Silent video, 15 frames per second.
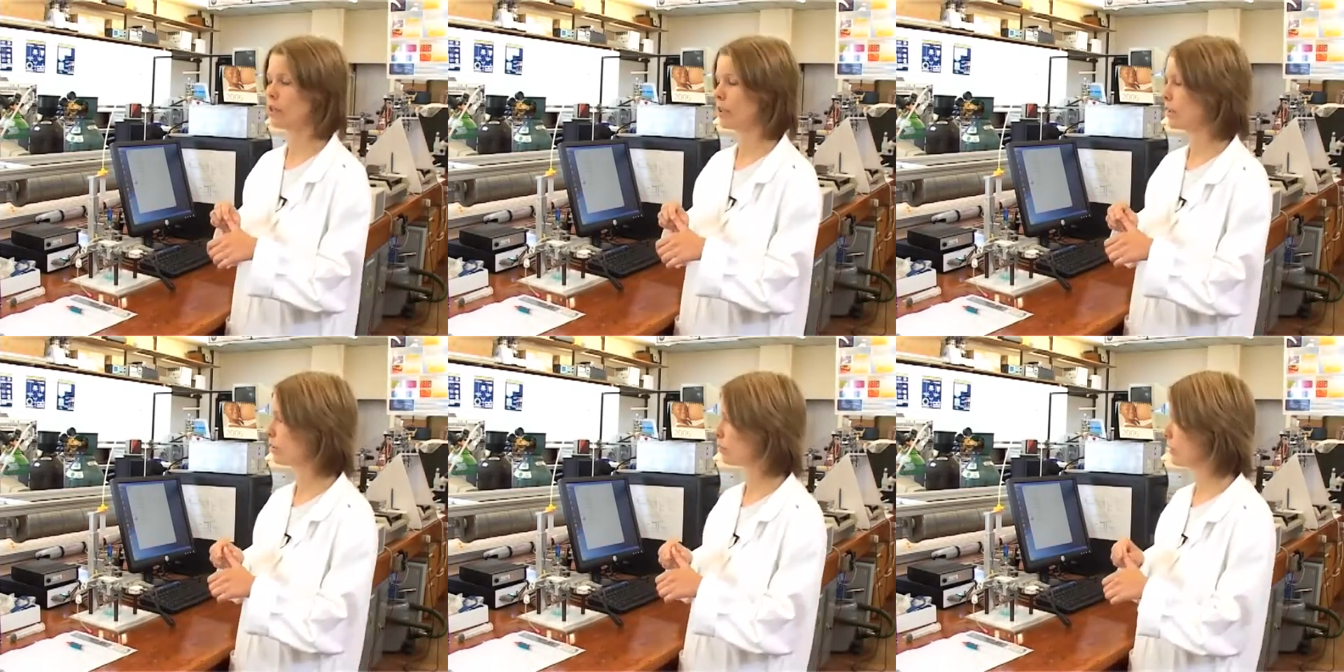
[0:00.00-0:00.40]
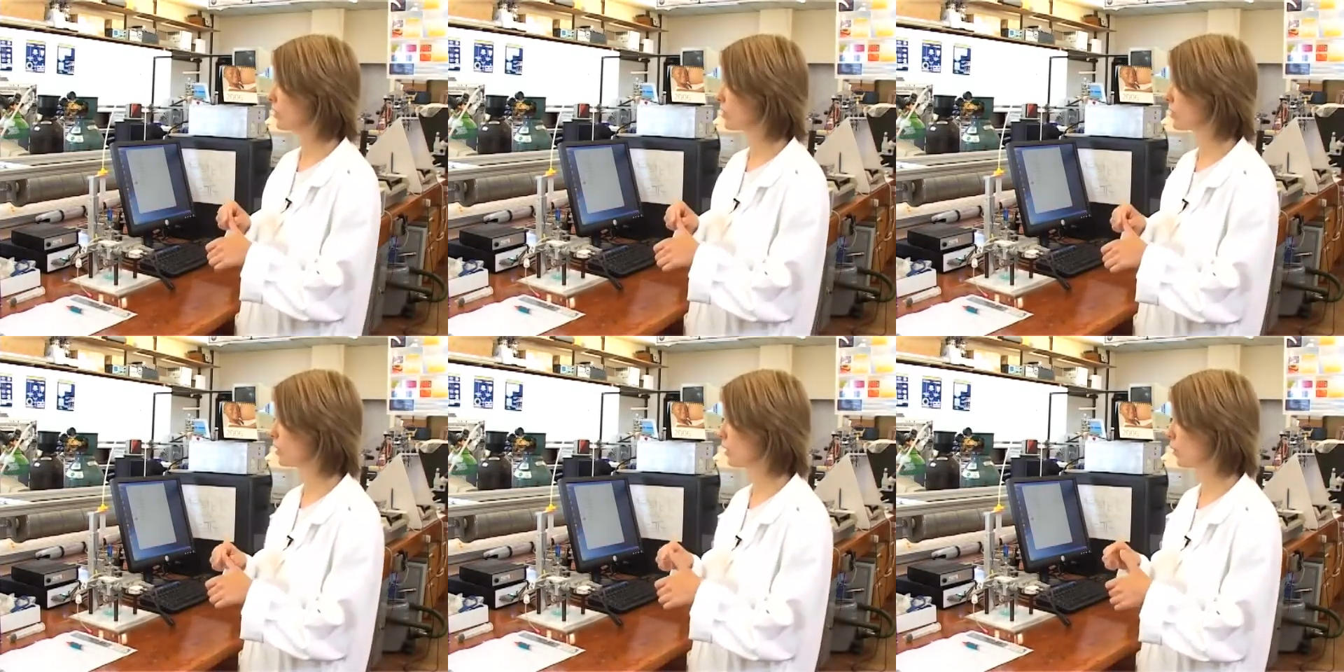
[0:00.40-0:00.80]

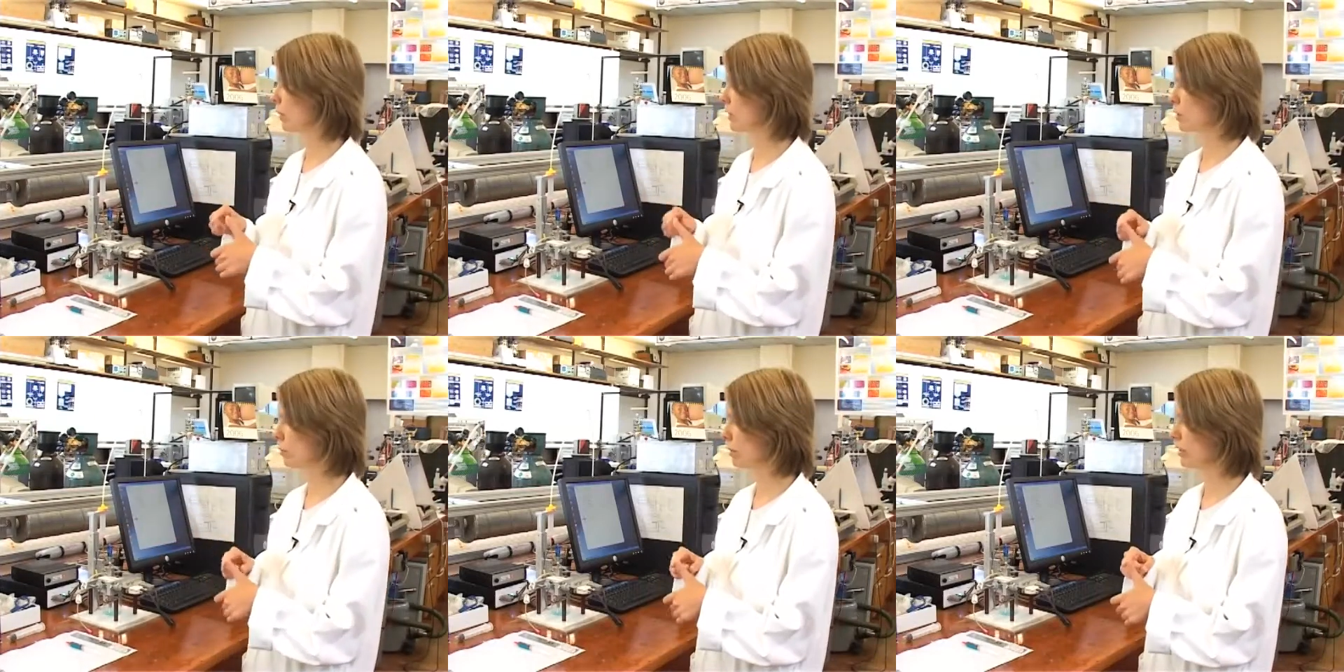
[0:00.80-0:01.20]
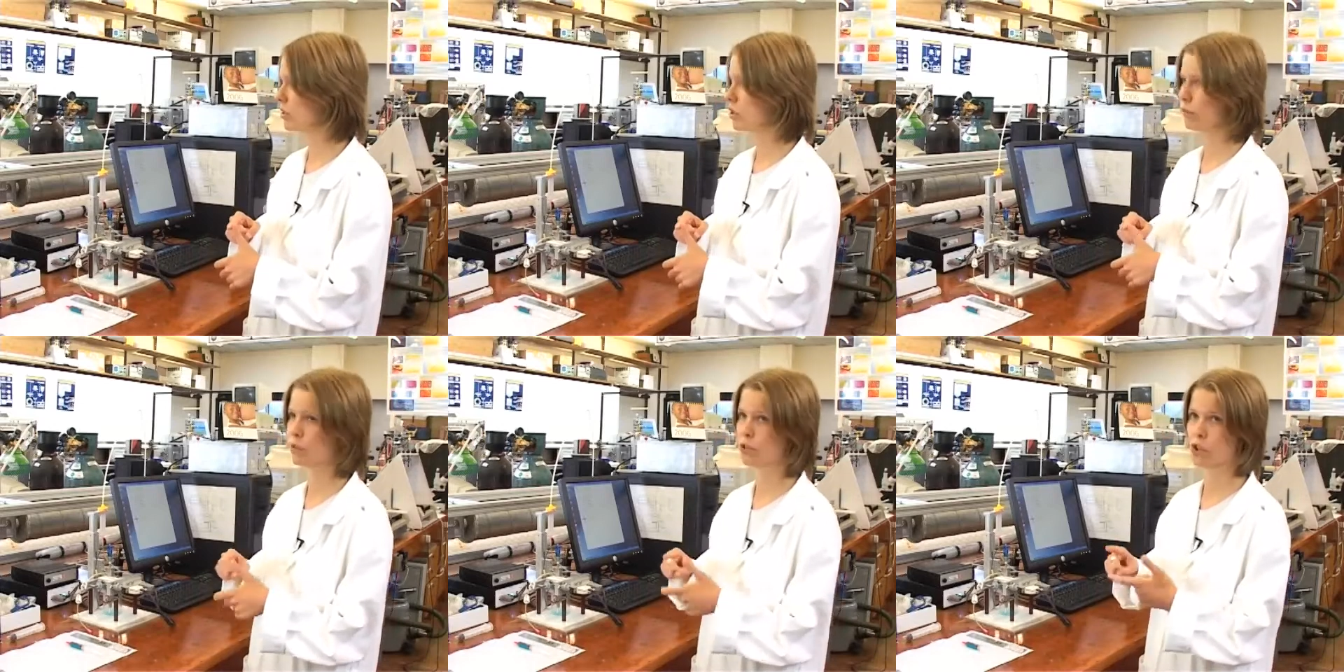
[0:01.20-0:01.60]
increase the
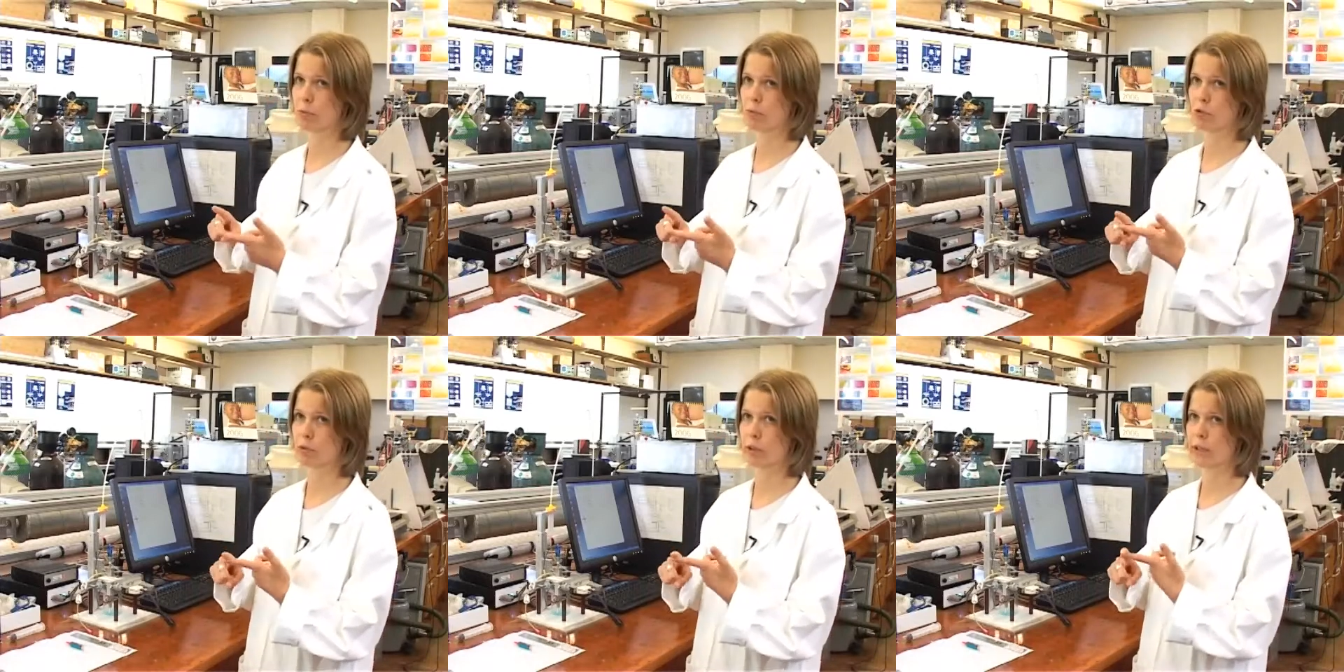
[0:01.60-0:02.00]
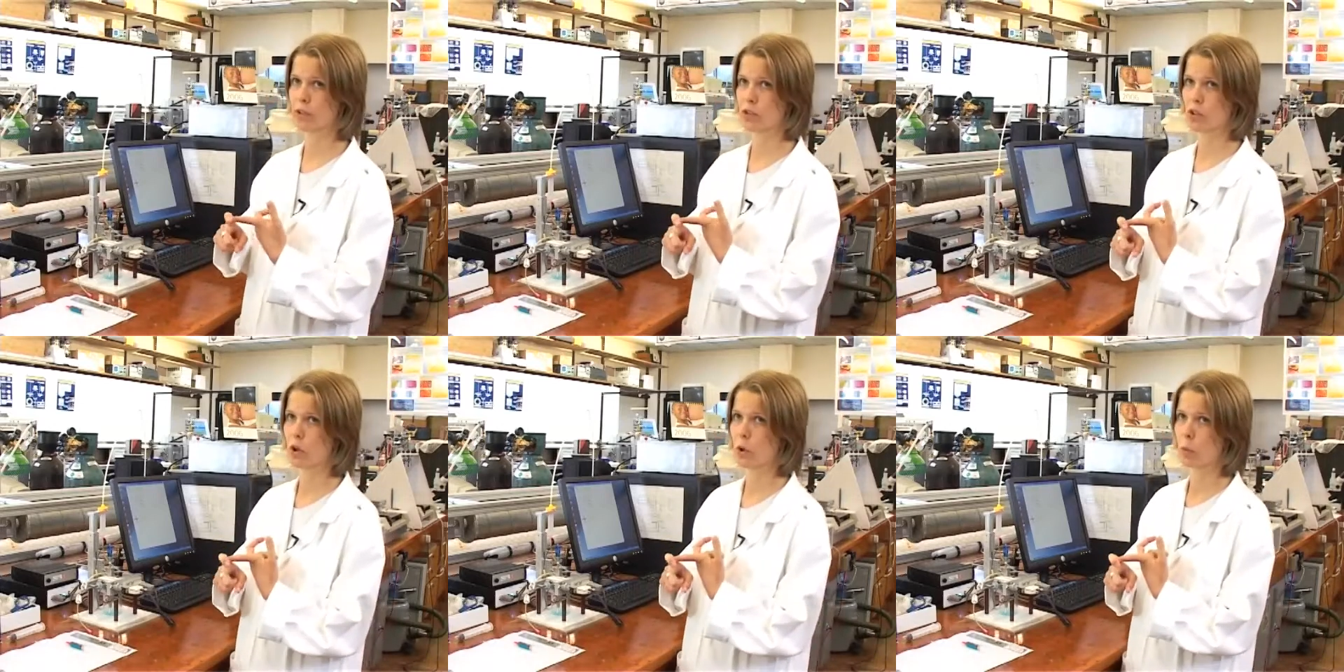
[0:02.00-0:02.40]
wettability of the
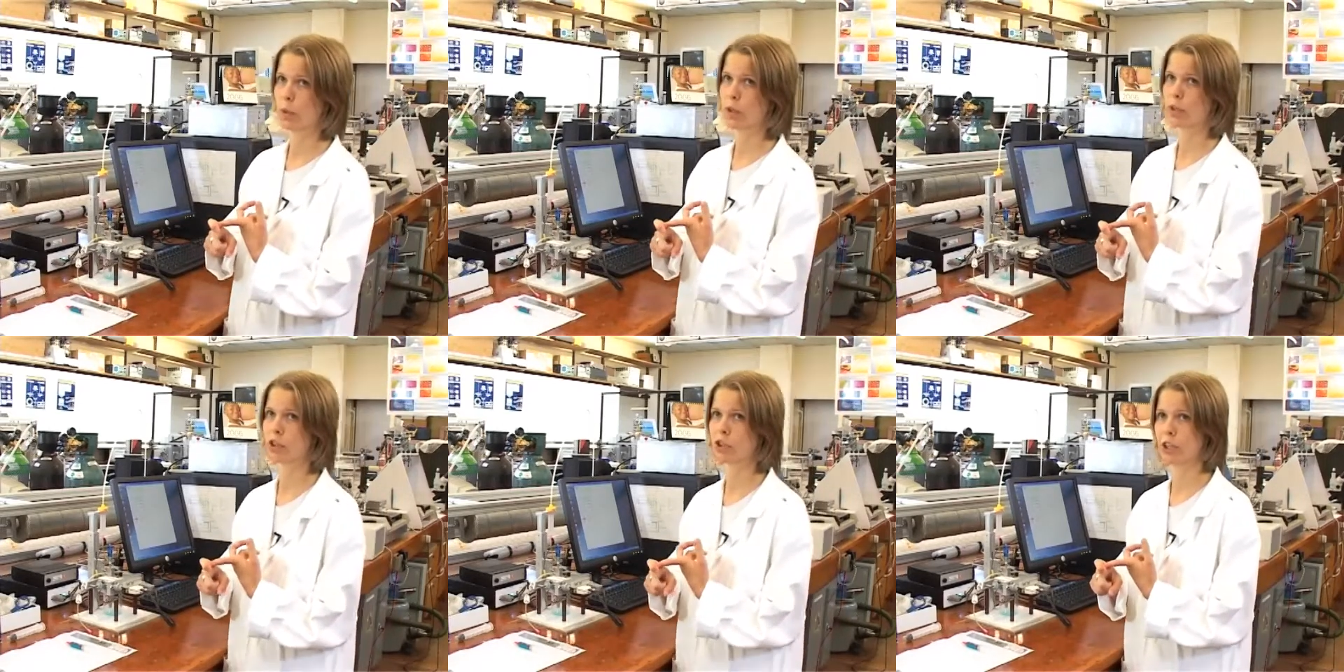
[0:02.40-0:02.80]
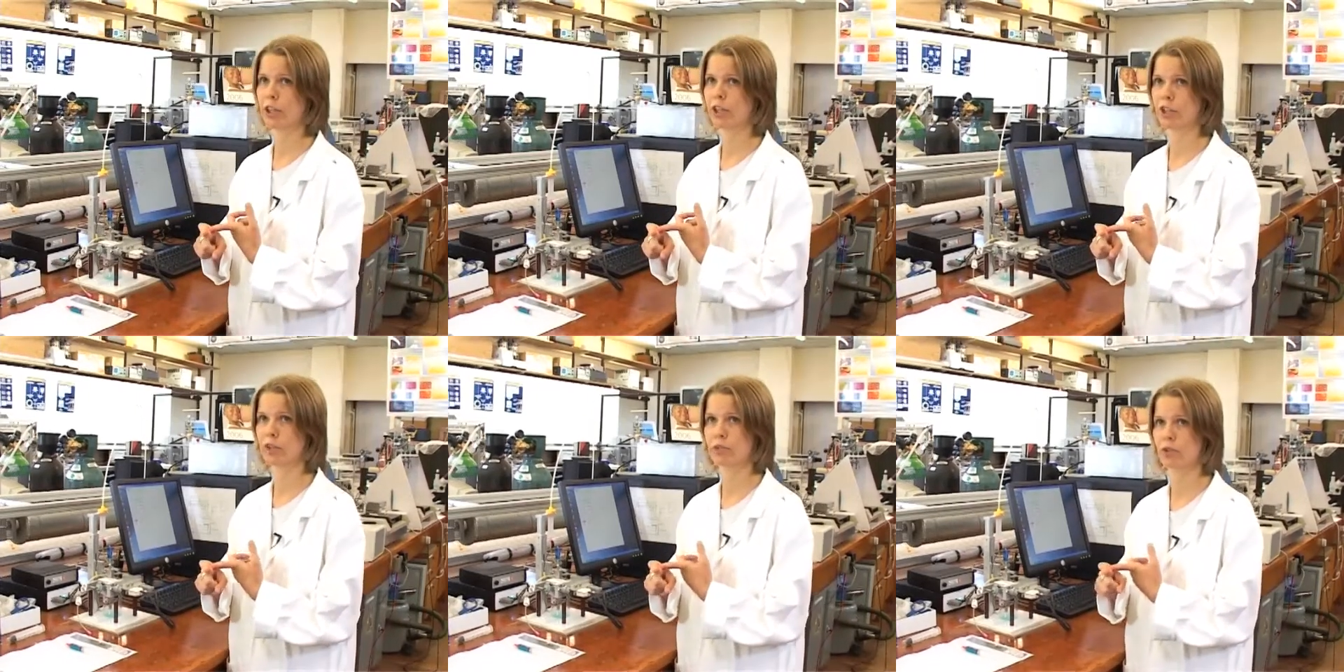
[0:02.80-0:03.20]
substrate, we can
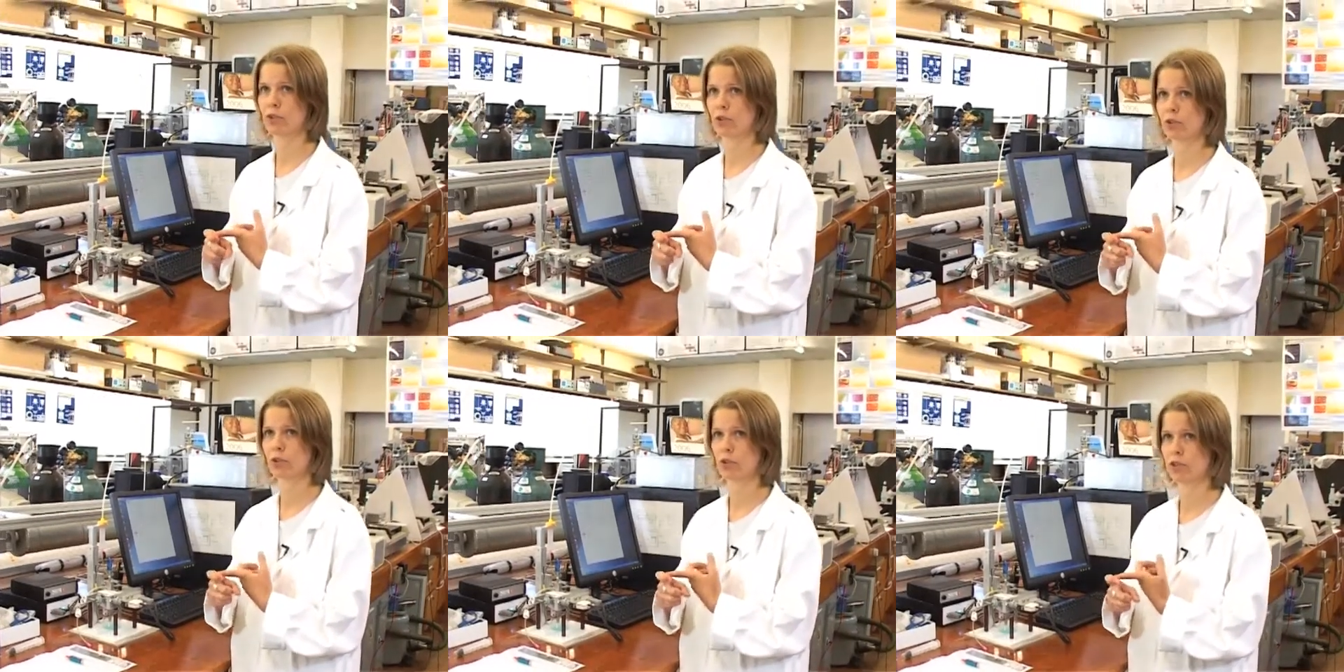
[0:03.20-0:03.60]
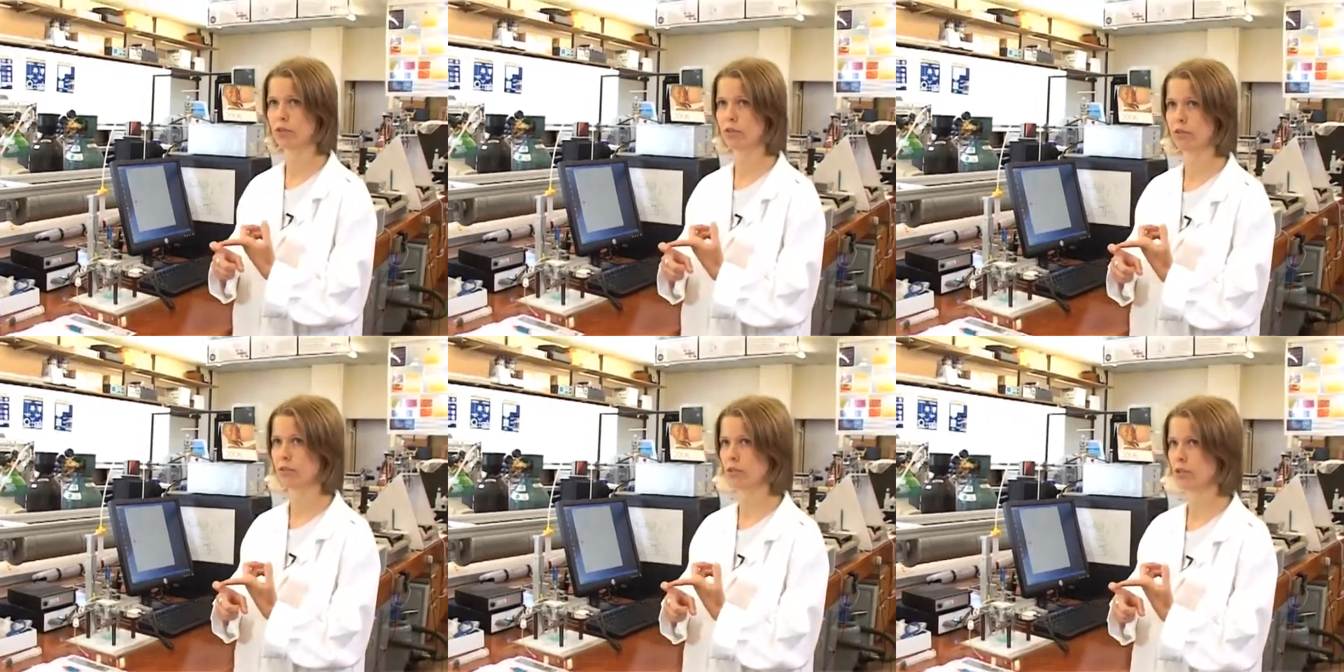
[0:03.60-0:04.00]
change the viscosity of the